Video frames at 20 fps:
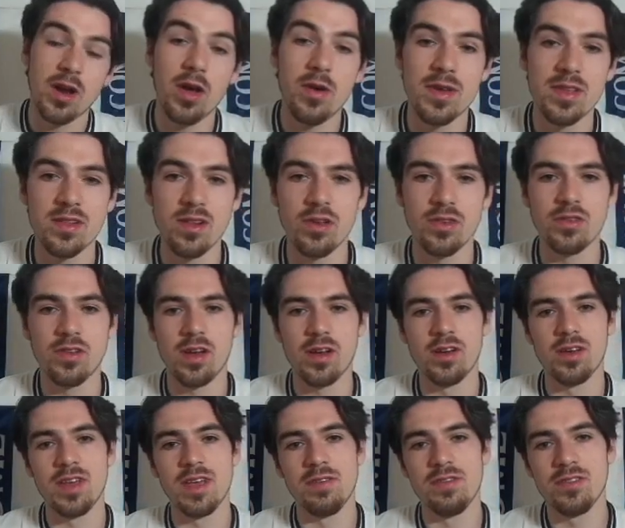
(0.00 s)
I know it looks
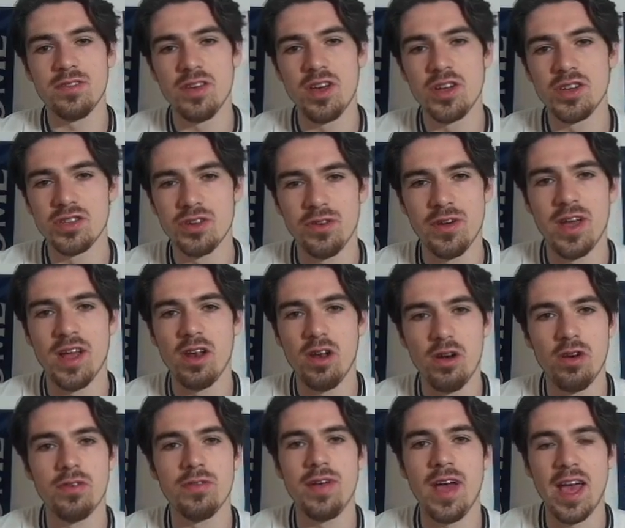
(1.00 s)
like I'm giving Serge Aurier a
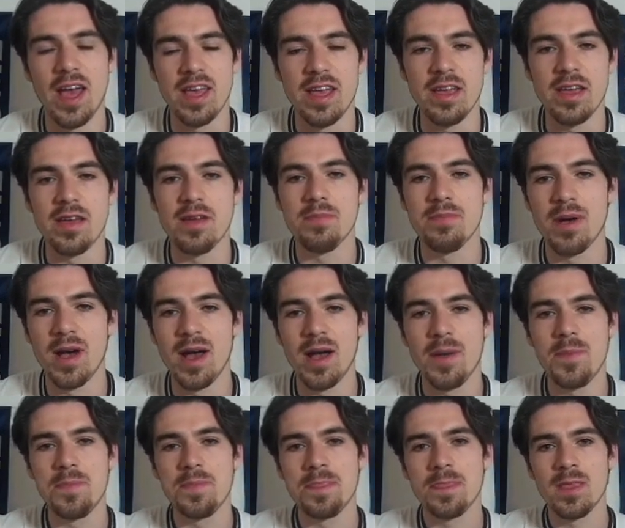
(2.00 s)
lot of hate,
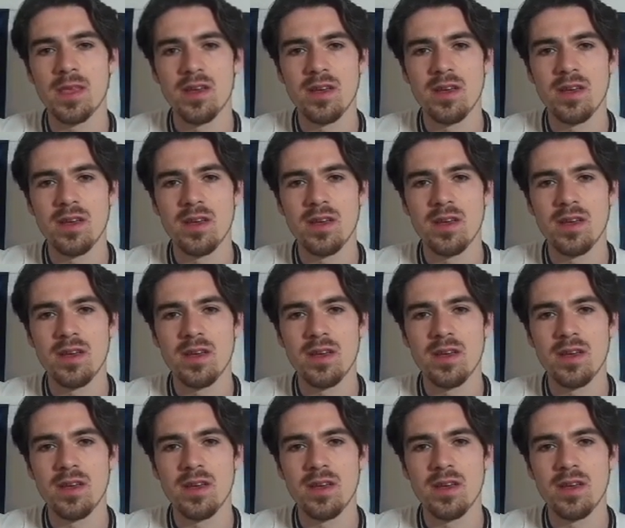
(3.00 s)
but